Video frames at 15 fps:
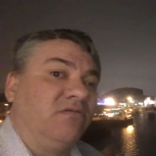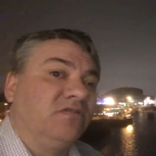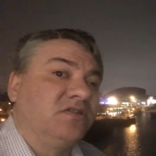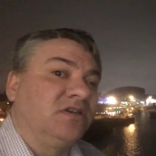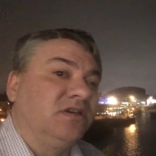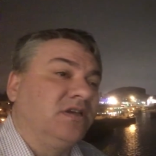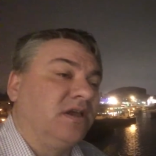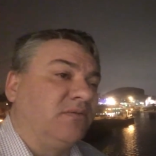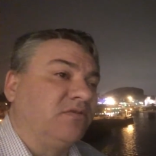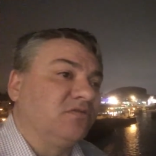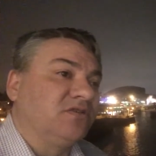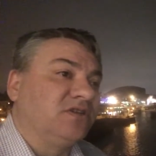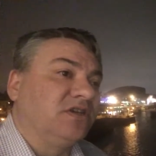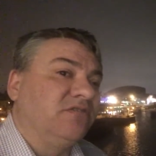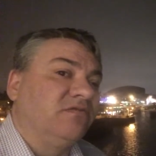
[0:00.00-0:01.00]
obviously, capital
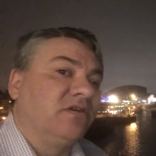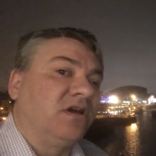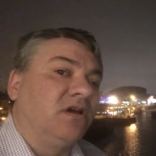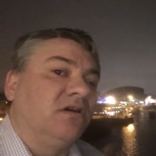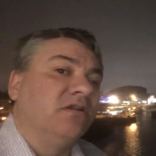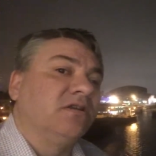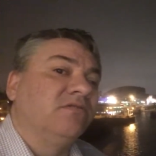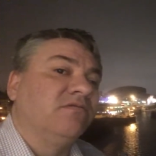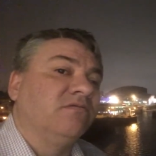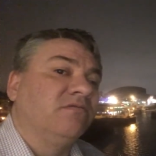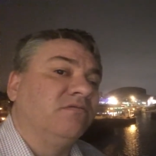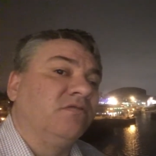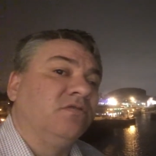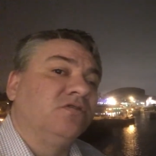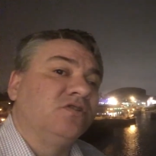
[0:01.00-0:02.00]
C for Cardiff,
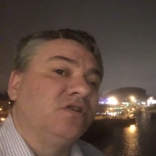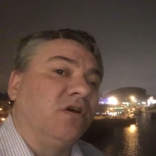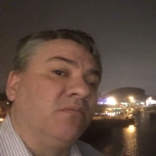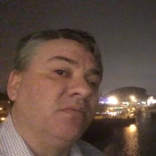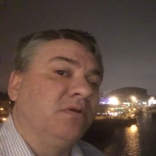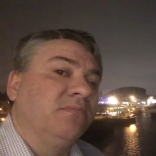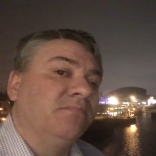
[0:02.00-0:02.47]
full stop.